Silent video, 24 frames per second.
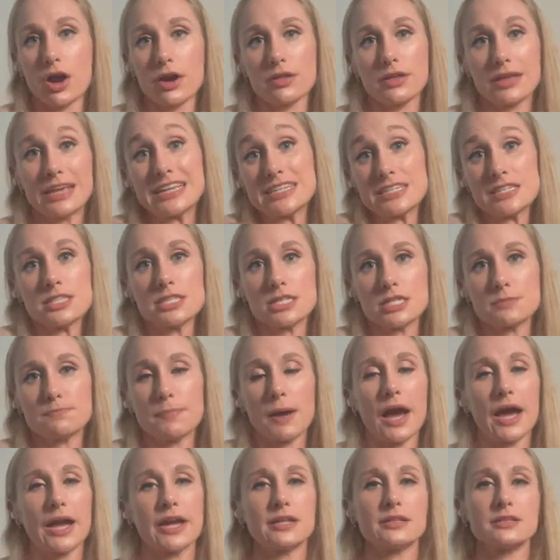is the
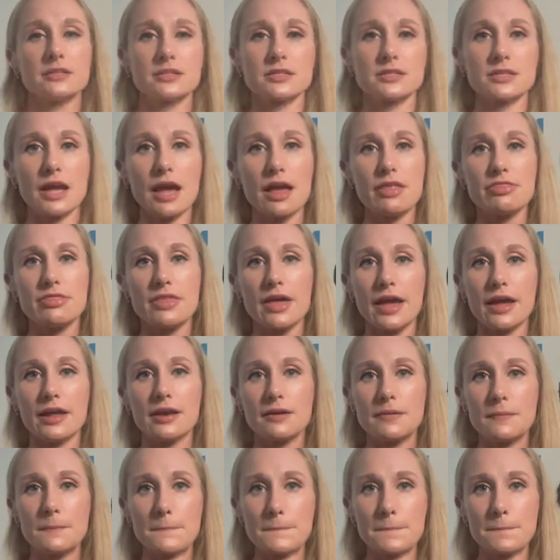spines. And
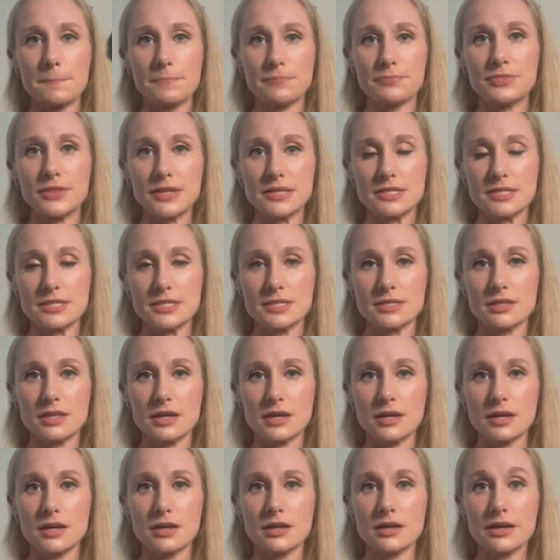then this is
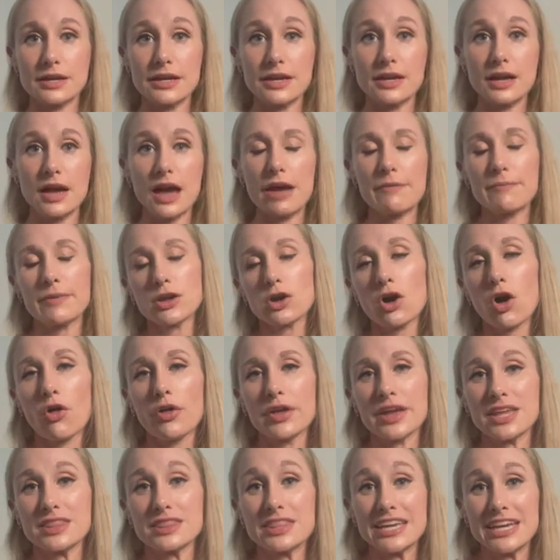I've been
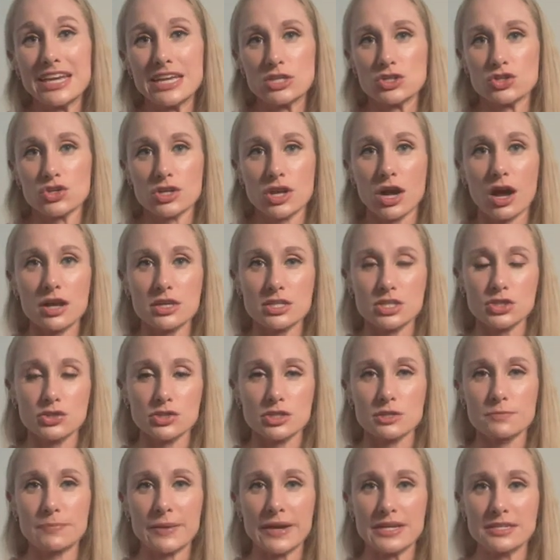calling it the intercostal
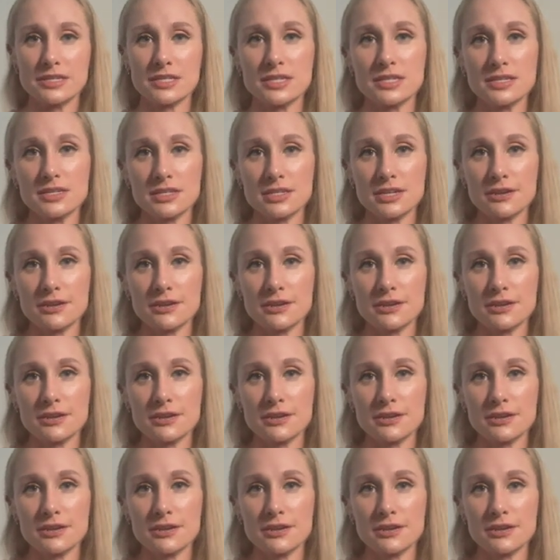spaces.